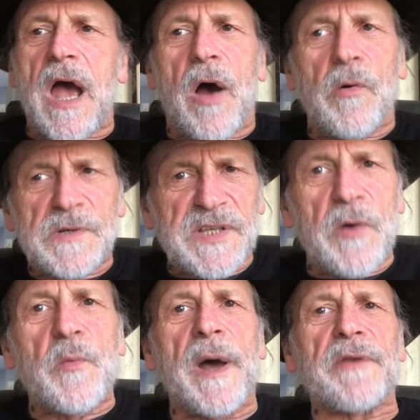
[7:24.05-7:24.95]

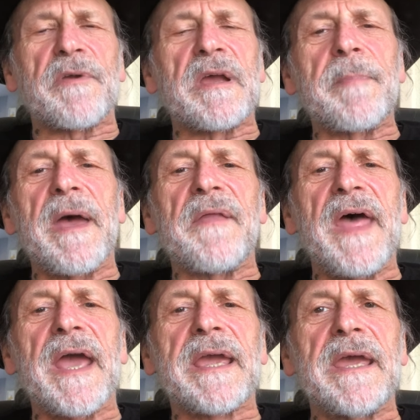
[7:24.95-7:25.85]
also wondering about
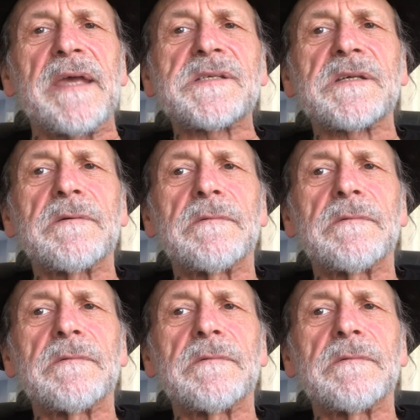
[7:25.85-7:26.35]
that kiss.